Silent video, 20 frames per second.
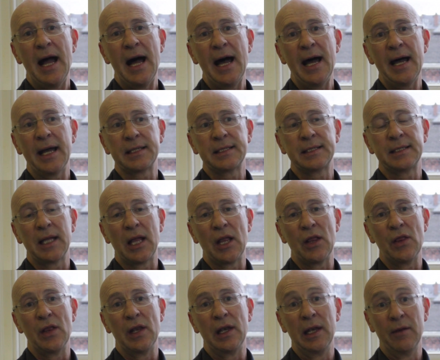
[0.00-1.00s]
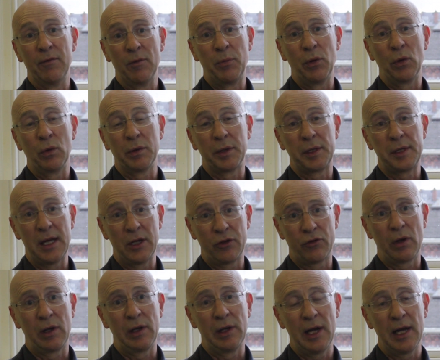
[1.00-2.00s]
at Liverpool
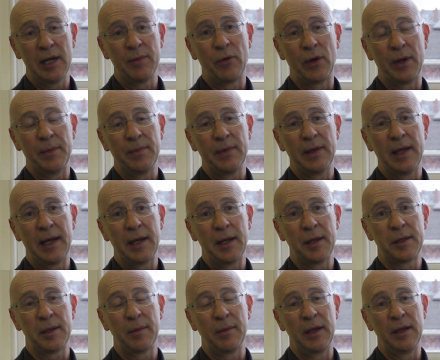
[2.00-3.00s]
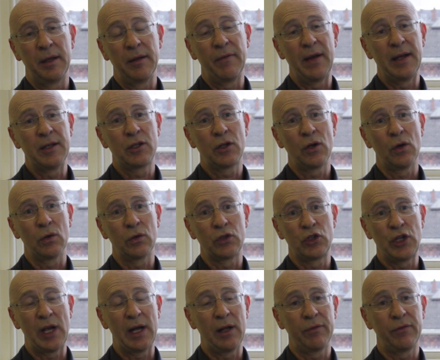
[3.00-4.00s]
Central Library, and it's an event called
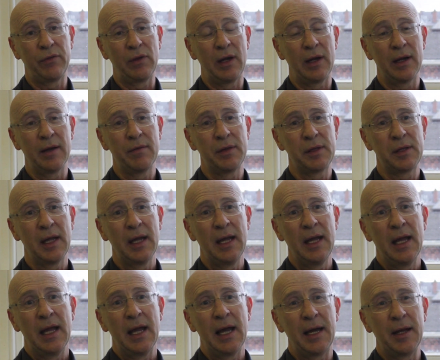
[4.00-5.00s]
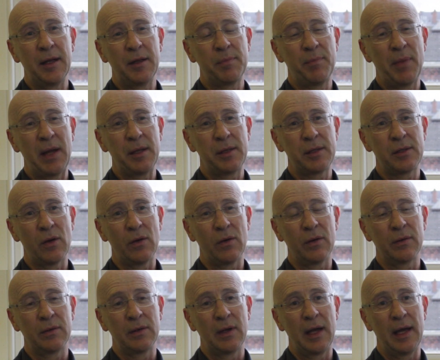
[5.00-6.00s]
Shelf Lives, and it's based
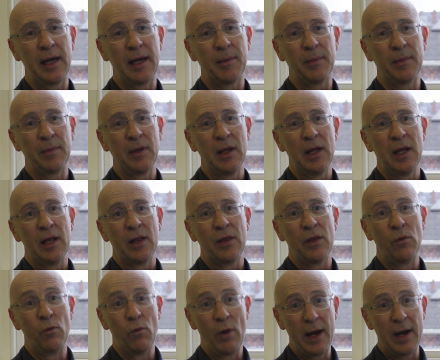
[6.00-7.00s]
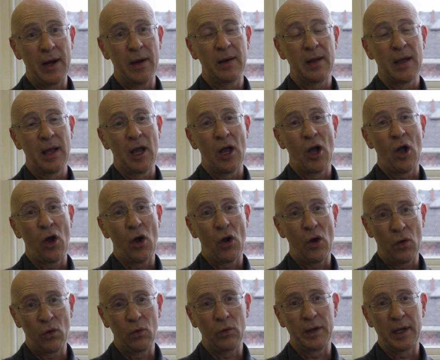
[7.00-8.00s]
on the rare
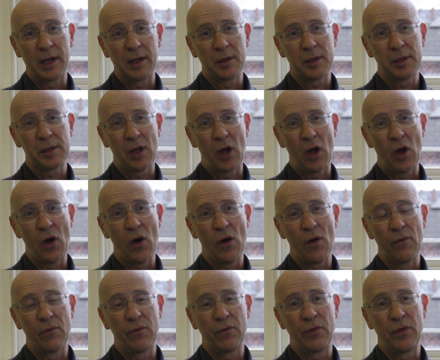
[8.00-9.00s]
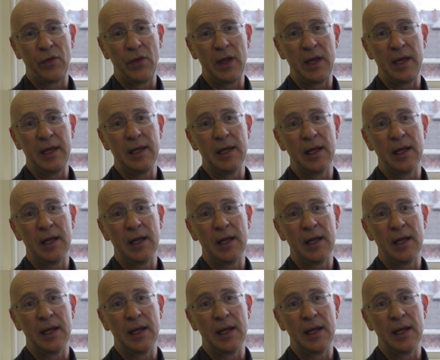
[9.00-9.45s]
holdings of the